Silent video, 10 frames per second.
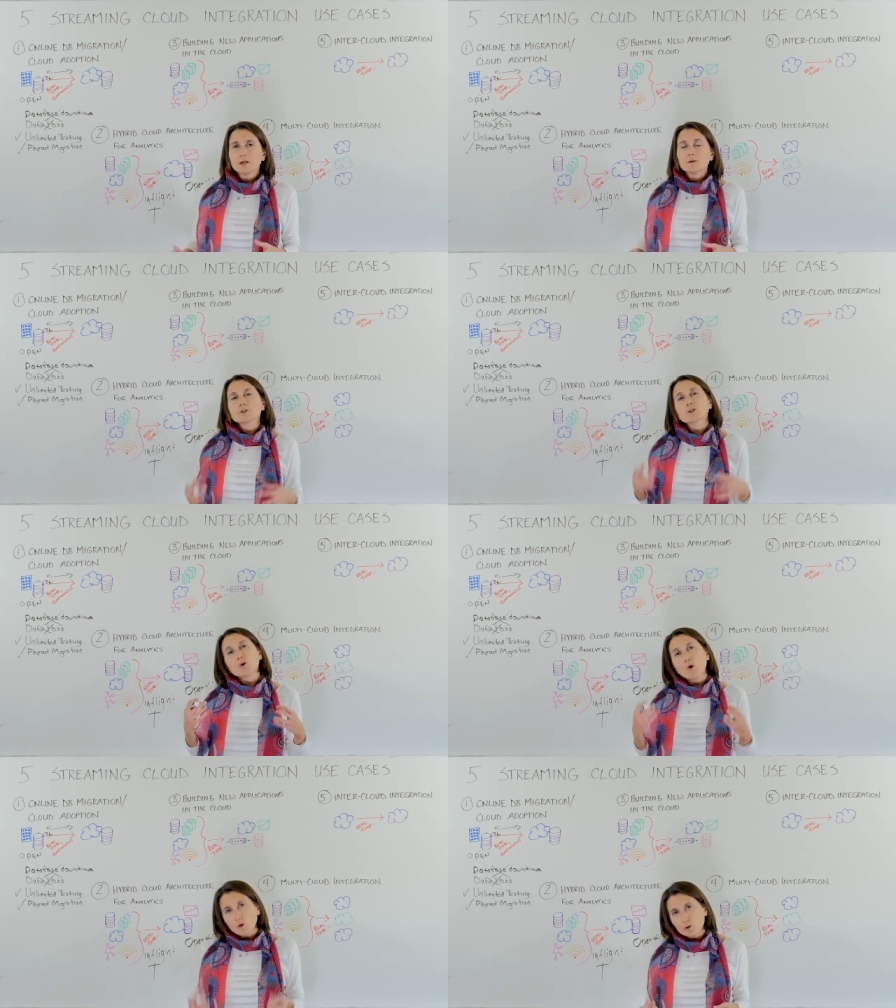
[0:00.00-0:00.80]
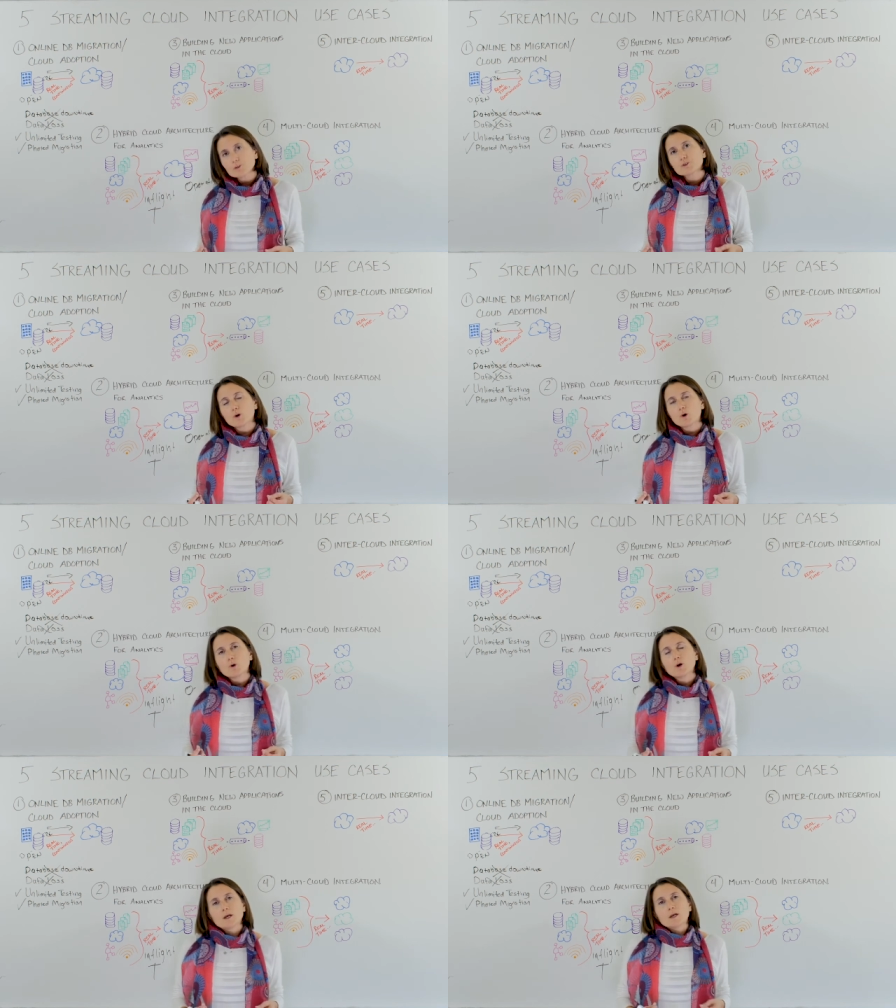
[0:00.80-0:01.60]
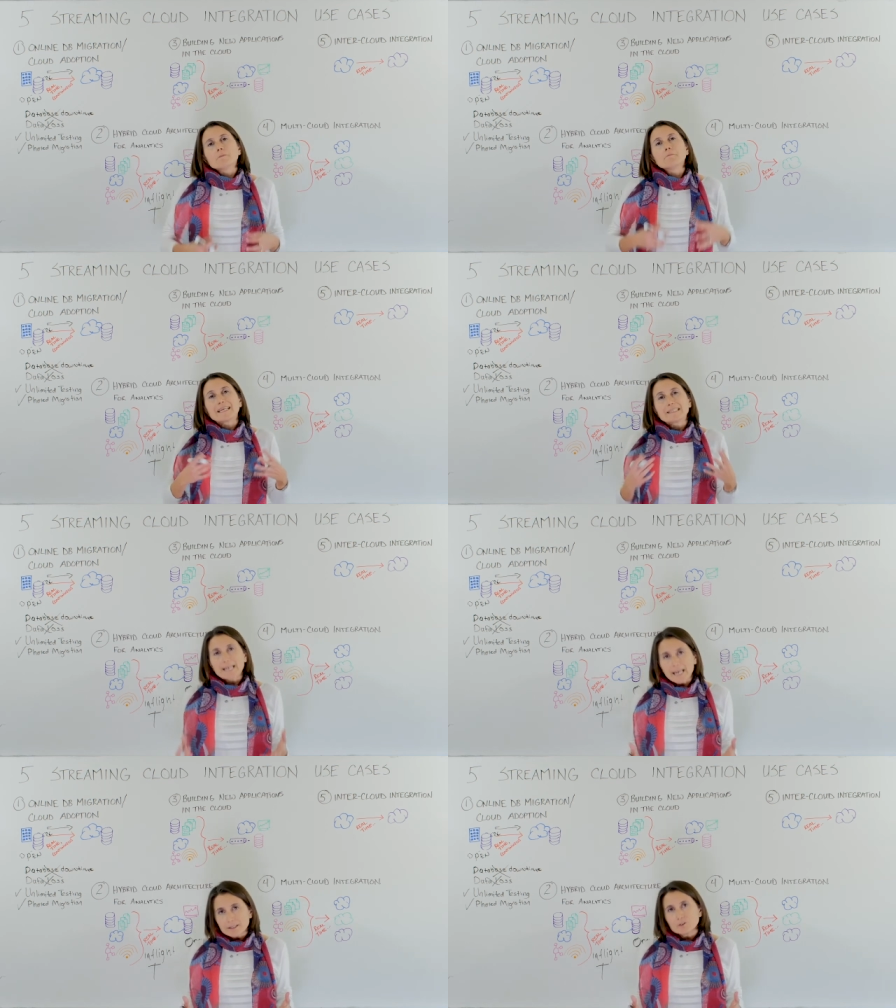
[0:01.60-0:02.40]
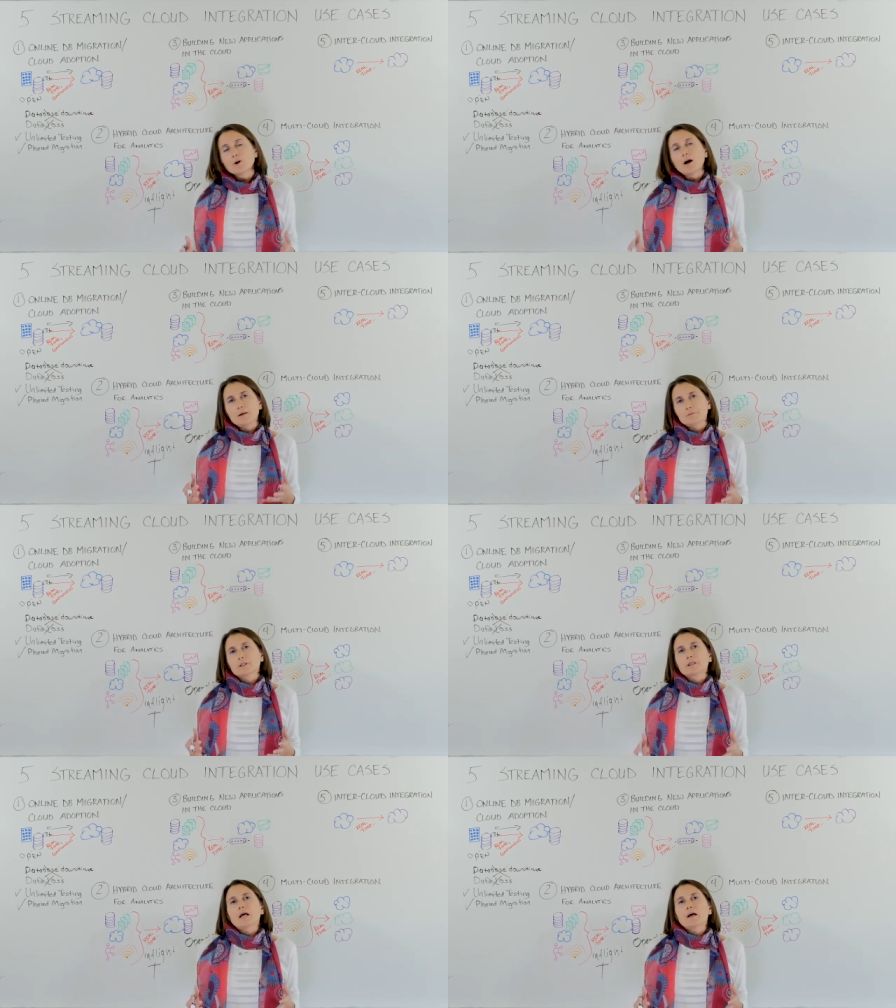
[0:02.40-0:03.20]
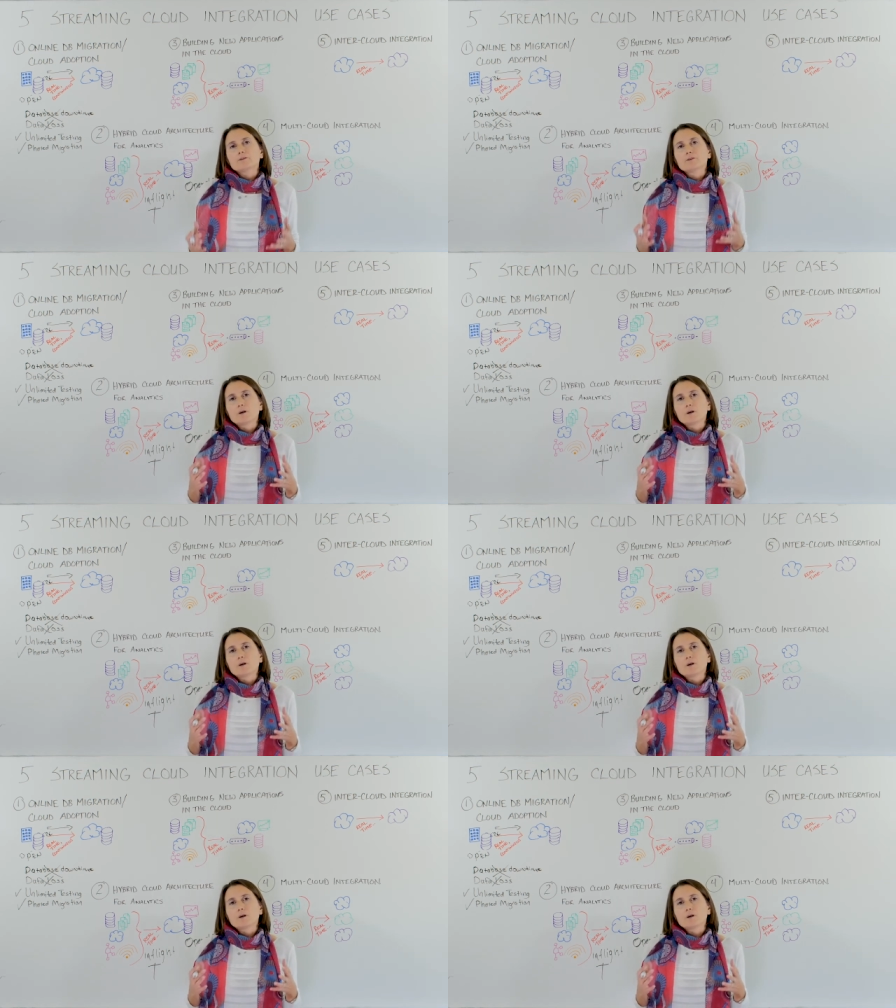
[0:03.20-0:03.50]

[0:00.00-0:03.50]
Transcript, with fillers: but you can also maintain your hybrid cloud